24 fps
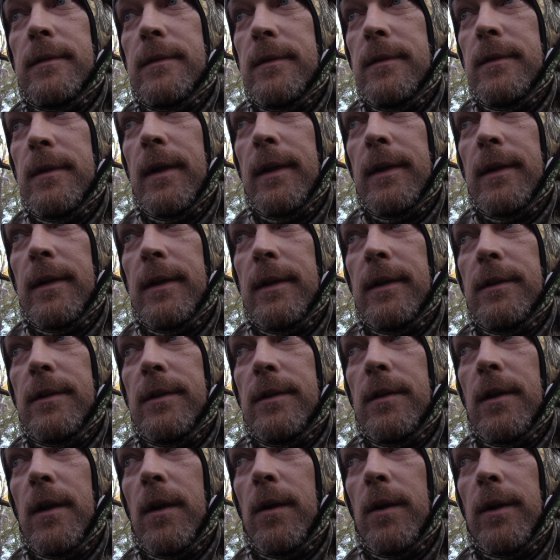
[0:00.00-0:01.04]
I had to get
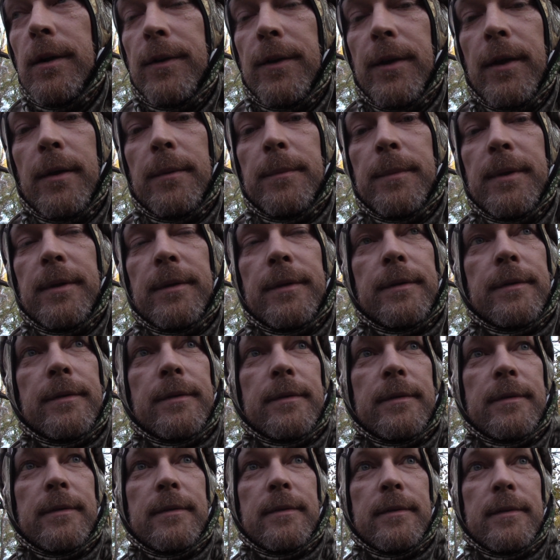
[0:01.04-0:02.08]
your heart thumping.
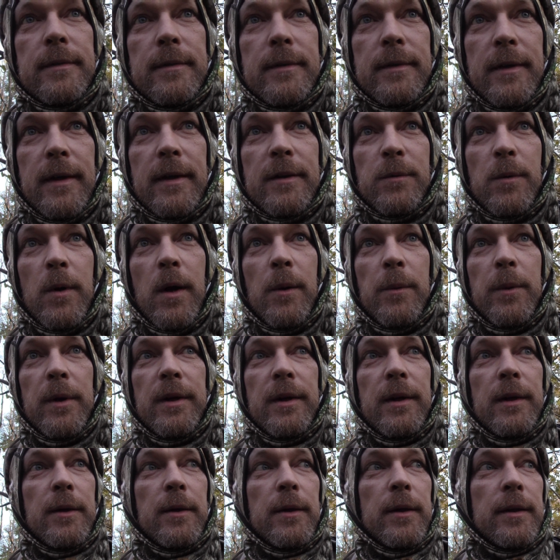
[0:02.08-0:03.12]
That's why we
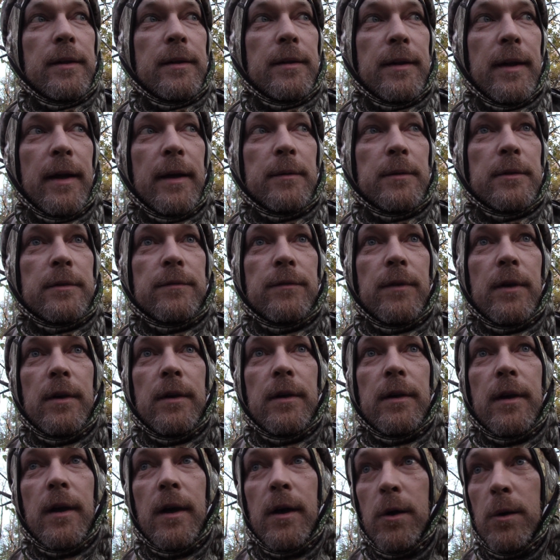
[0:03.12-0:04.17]
do it. That was fun.
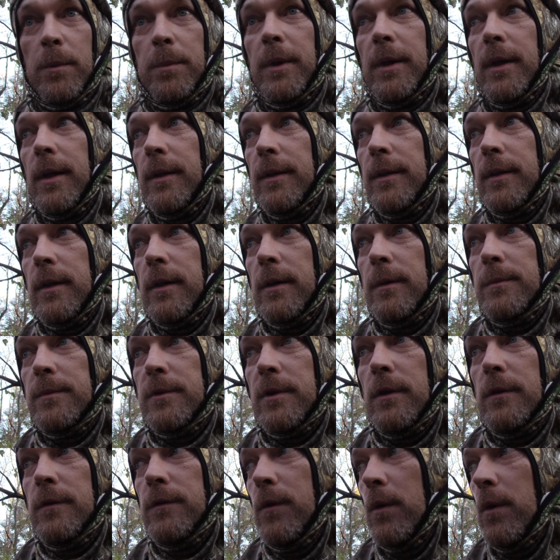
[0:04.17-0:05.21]
I hope nothing comes
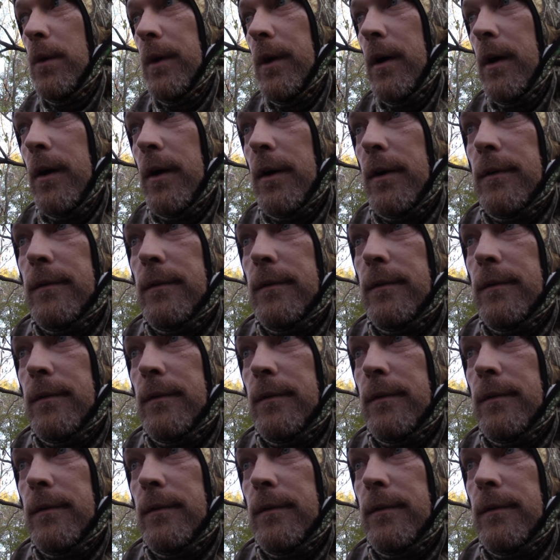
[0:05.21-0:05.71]
through before dark.